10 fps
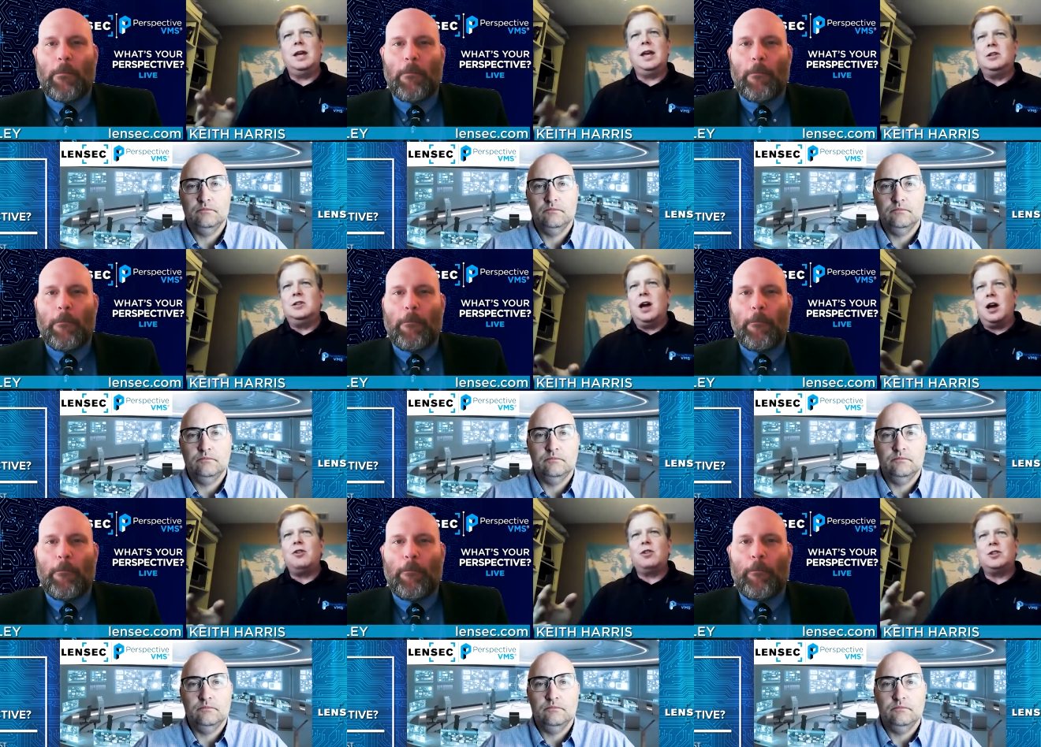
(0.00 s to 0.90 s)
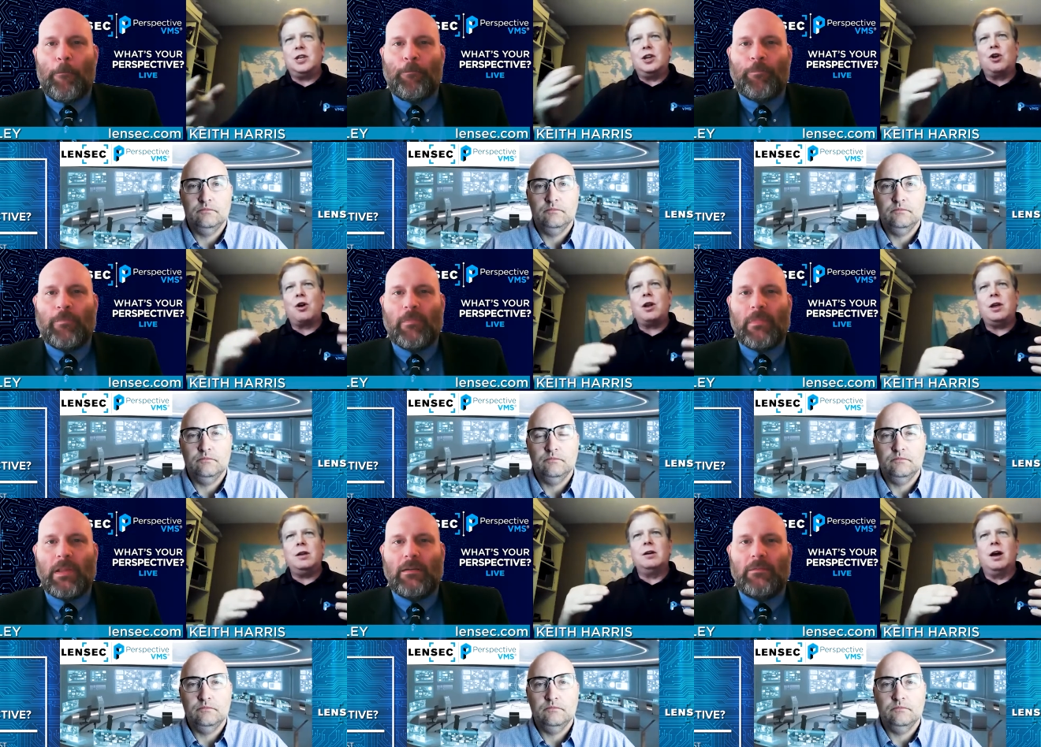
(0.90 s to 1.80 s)
Speaker 1: in under the
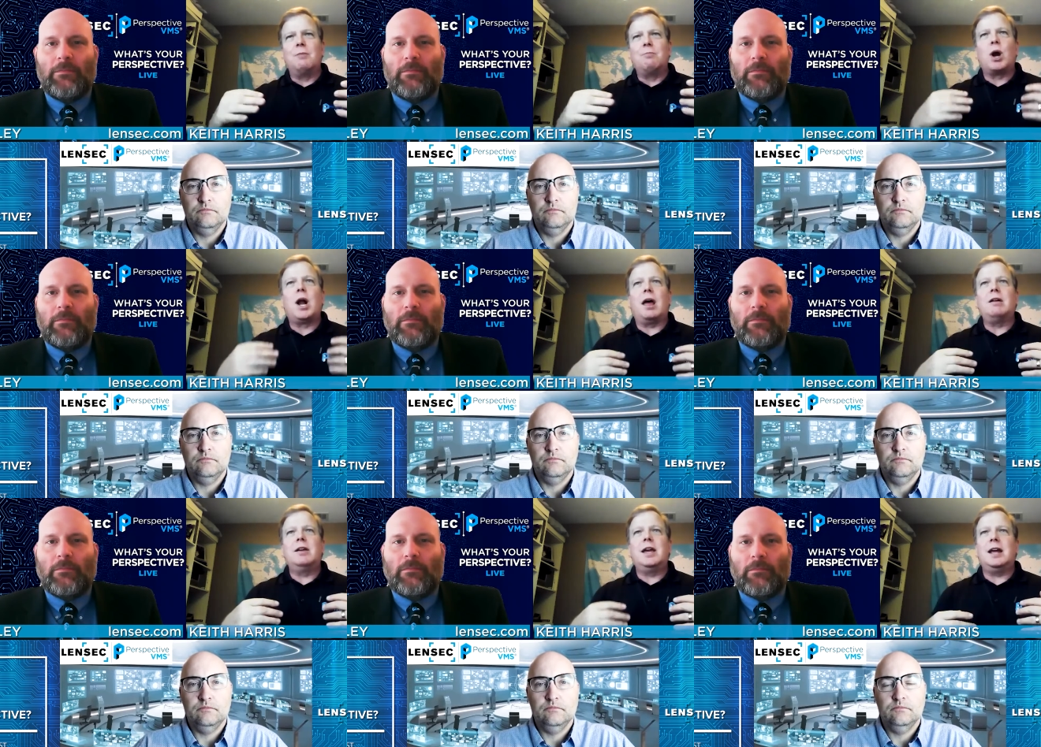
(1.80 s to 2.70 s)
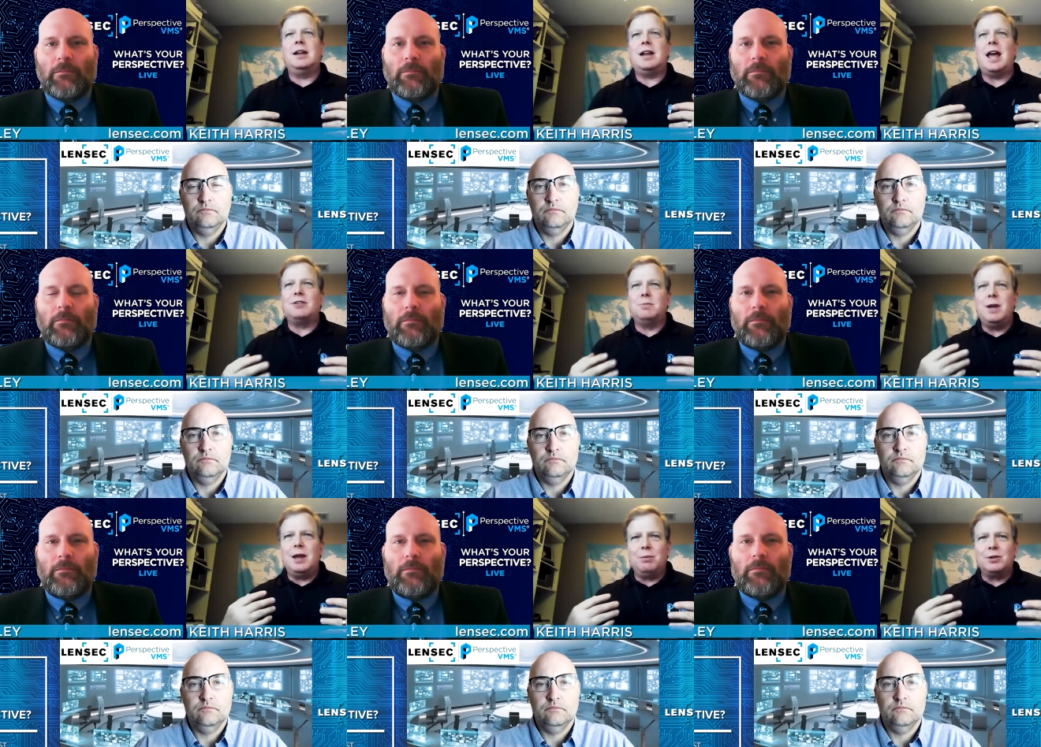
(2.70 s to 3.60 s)
security umbrella and how to
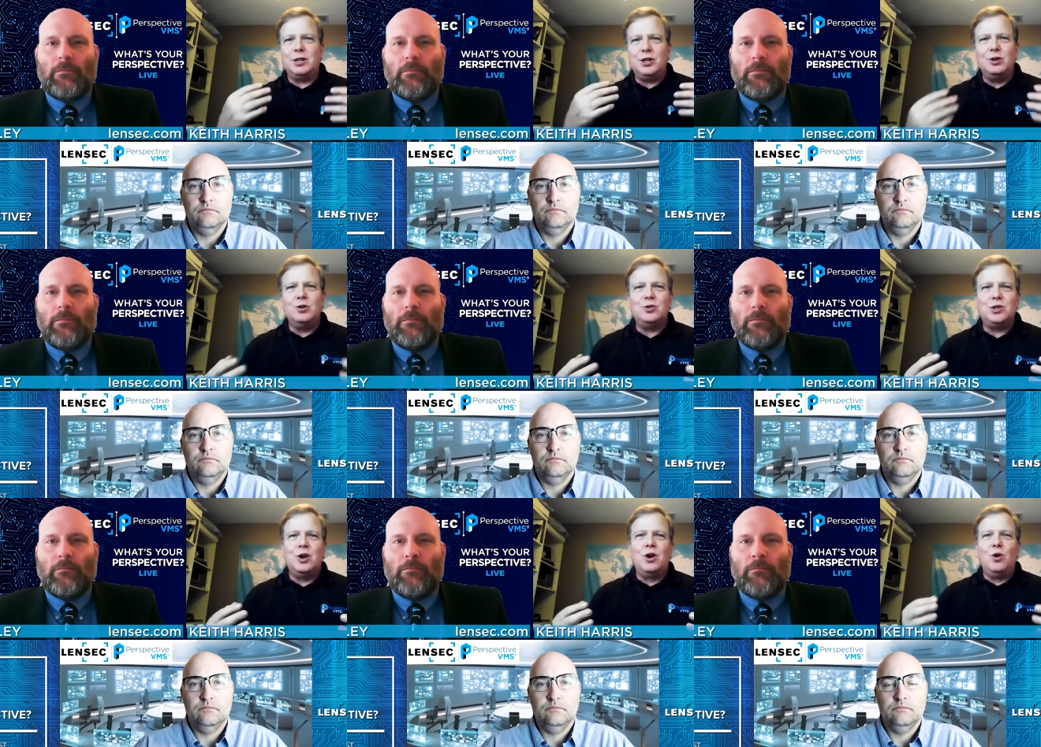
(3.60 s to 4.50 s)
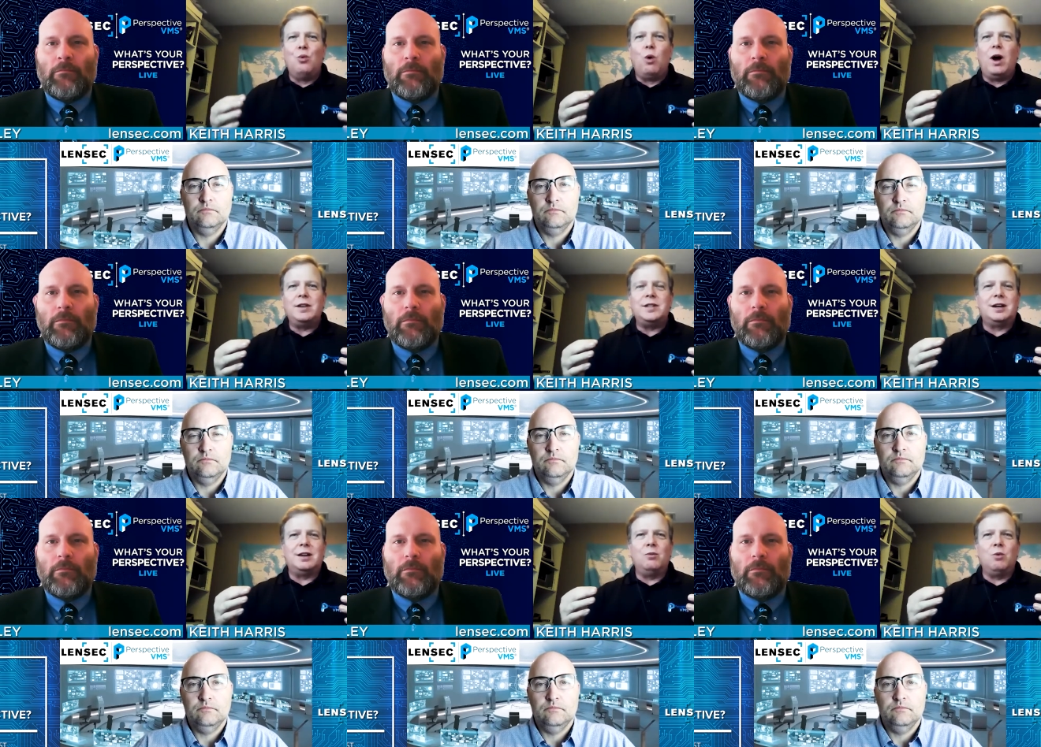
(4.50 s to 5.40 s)
be able to use what
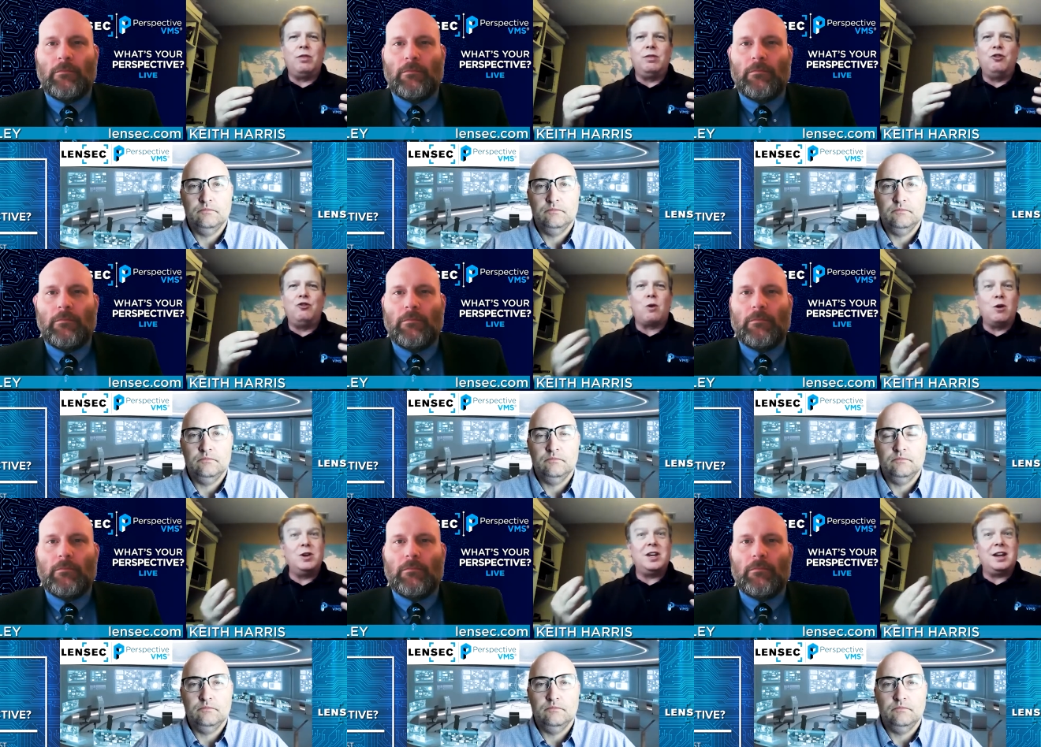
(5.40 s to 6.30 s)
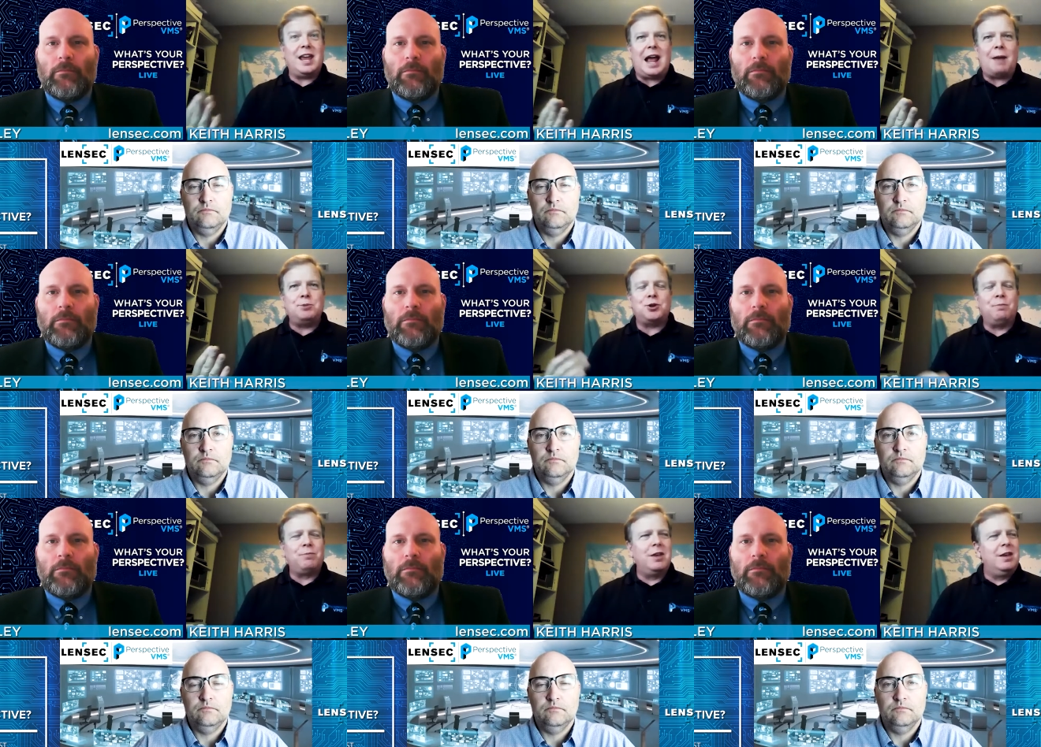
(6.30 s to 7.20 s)
the drone can
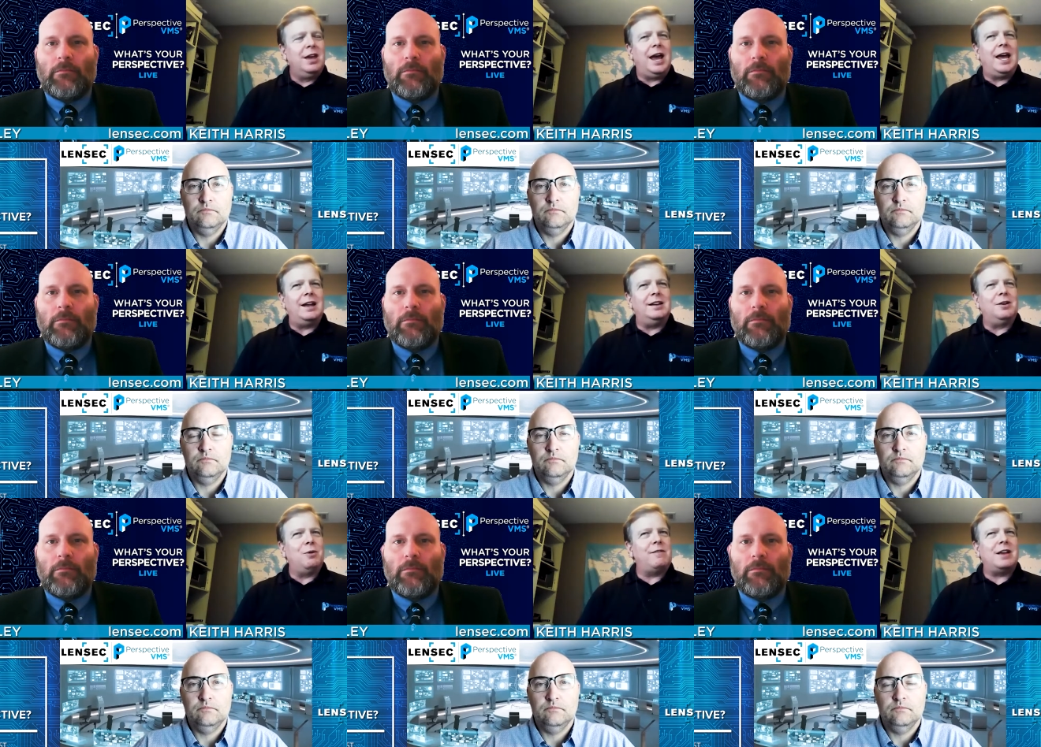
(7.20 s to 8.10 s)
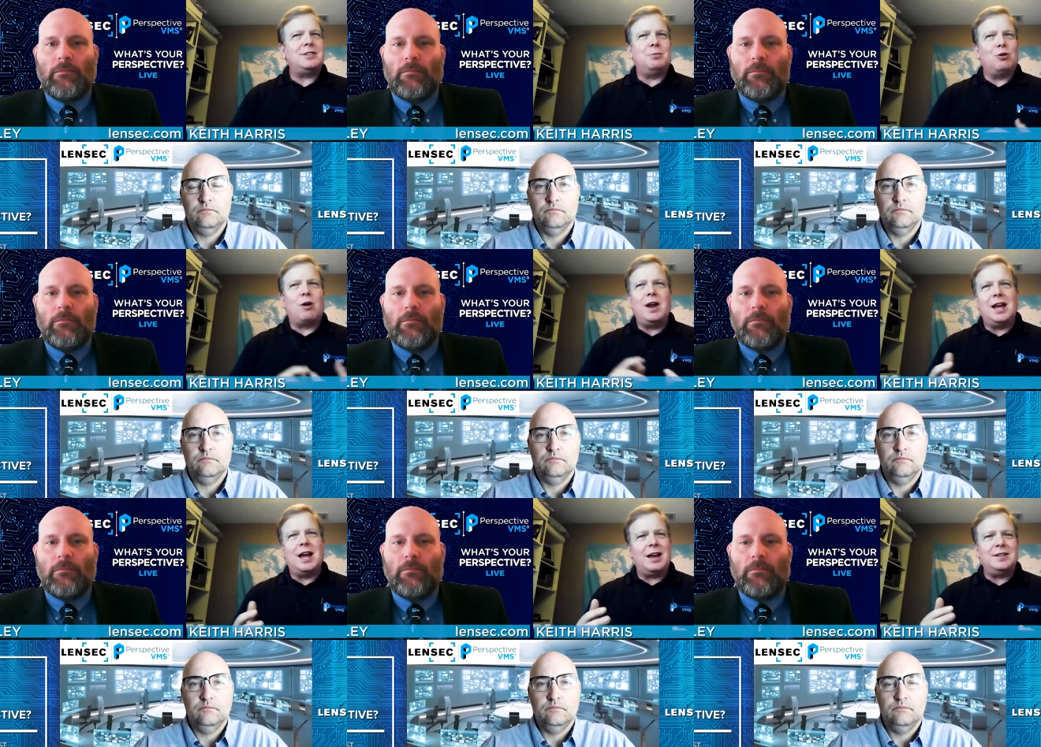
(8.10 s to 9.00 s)
capture. And we've got some
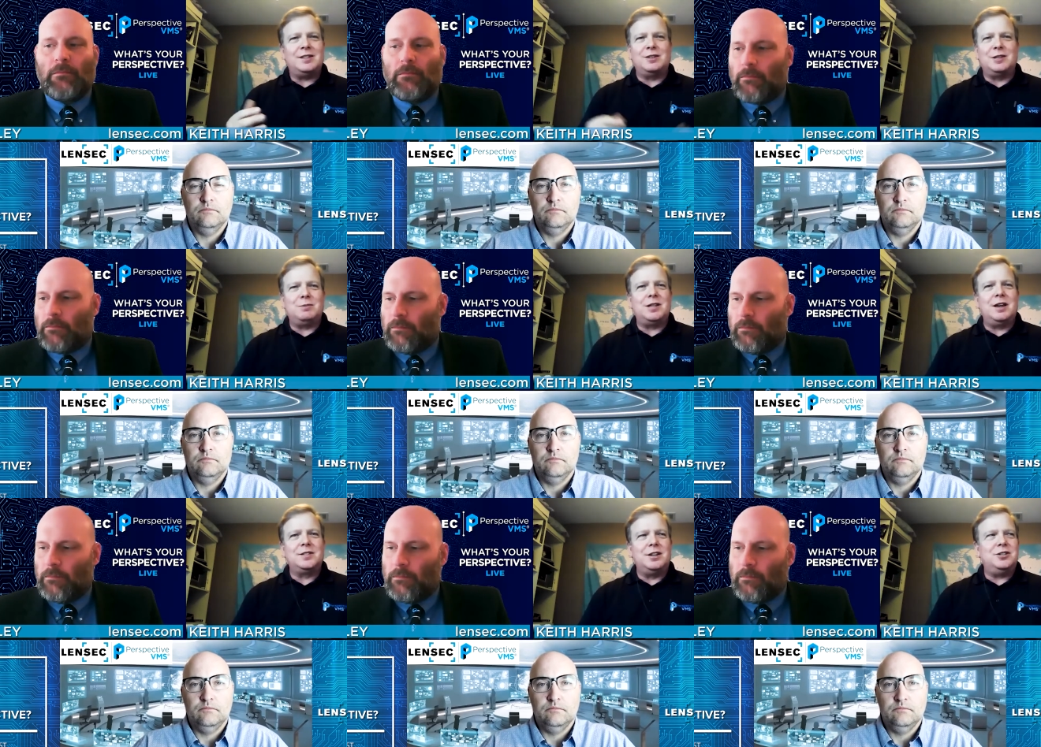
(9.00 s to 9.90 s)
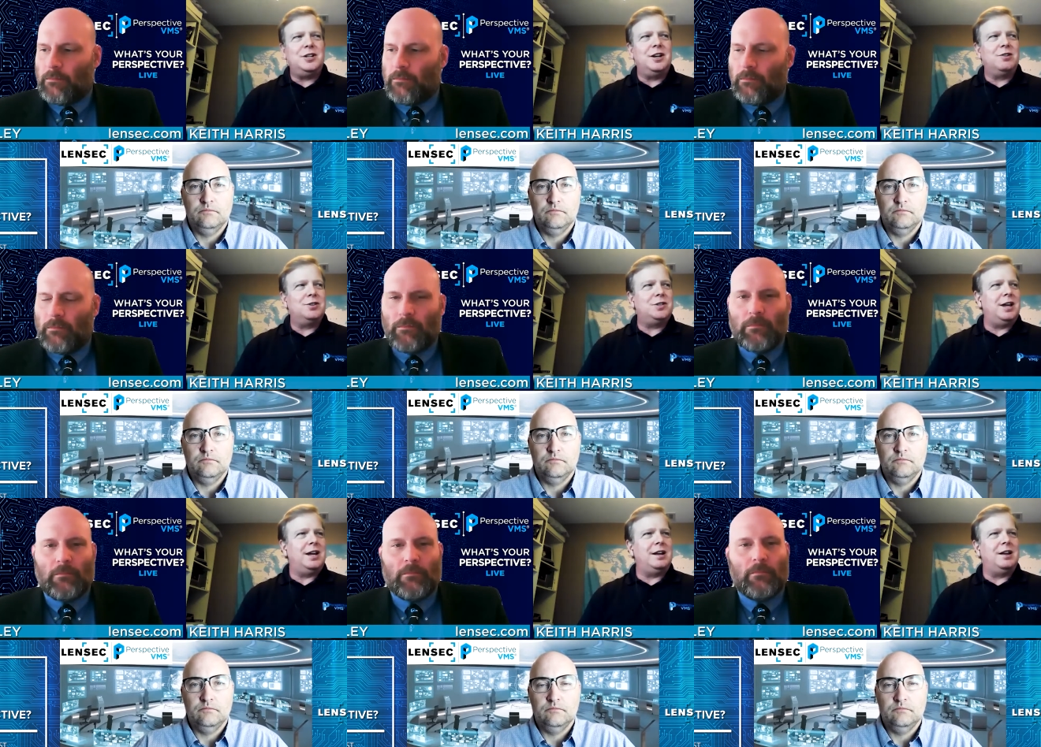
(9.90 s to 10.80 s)
great guys, some sales engineers
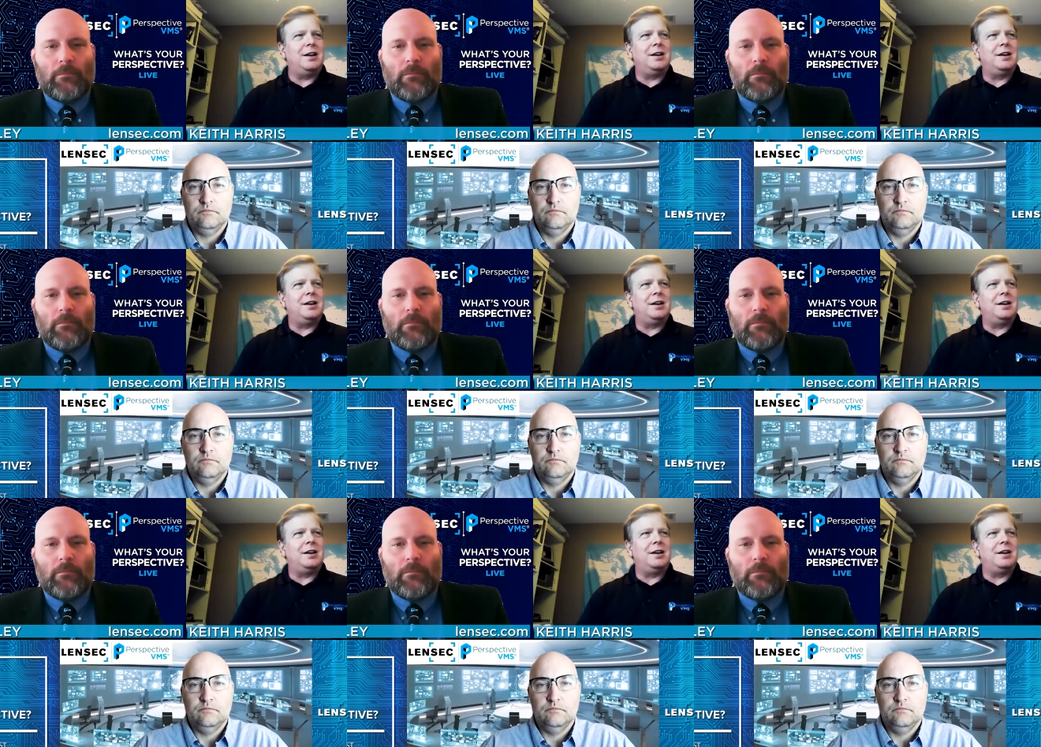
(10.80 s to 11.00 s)
and